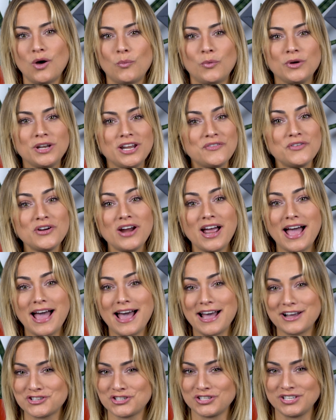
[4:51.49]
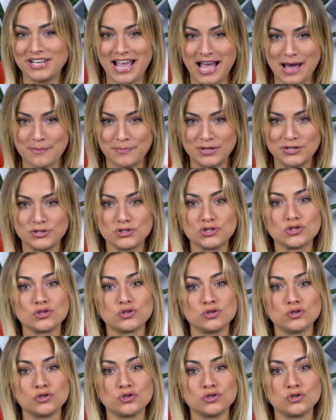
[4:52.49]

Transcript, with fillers: Whatever actually happens,